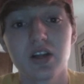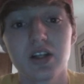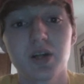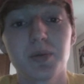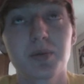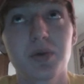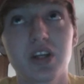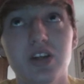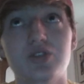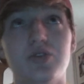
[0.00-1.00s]
ended up being pretty
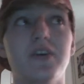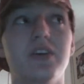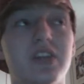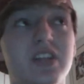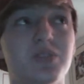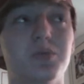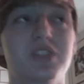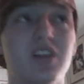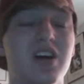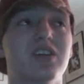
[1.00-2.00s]
good. And Travell Dixon
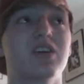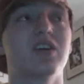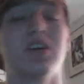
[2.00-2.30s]
was like